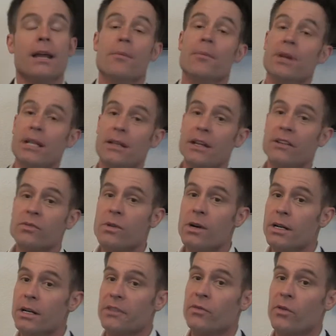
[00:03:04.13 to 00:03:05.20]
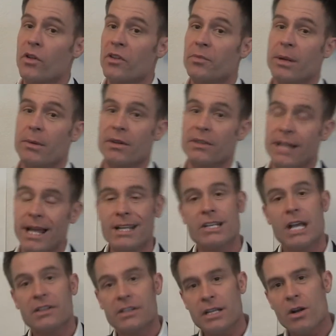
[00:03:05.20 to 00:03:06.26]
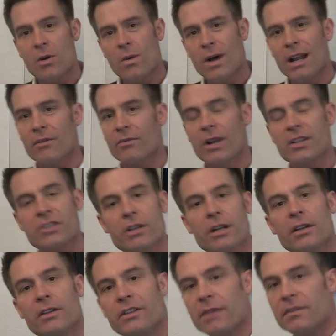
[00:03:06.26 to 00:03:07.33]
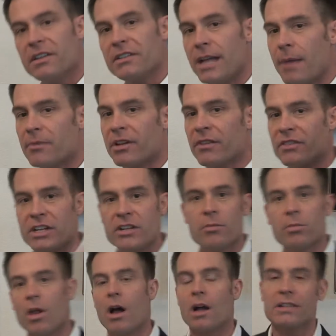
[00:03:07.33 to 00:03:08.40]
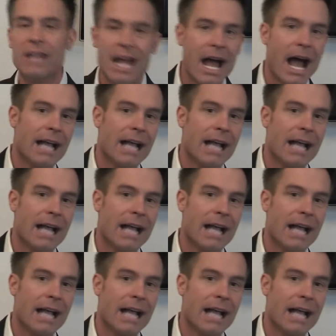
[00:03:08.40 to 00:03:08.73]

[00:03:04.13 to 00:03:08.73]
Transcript: But this one is for those people that say, hey, Jason, you know what? I've read your seven steps. I've seen your blogs.